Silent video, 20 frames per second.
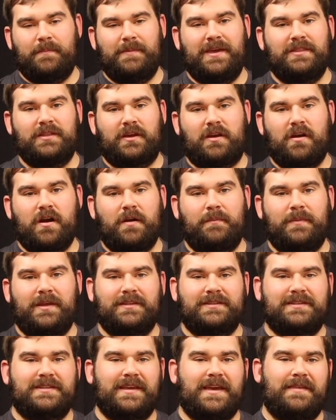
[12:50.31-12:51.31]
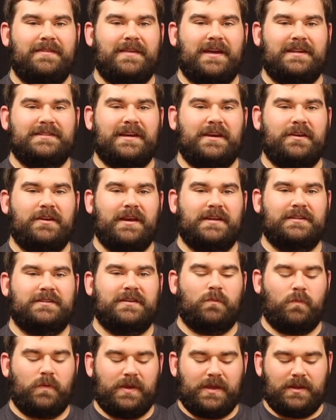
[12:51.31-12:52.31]
in the comments, and that's how you guys
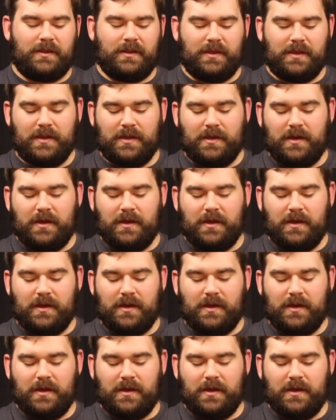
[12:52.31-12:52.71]
can win.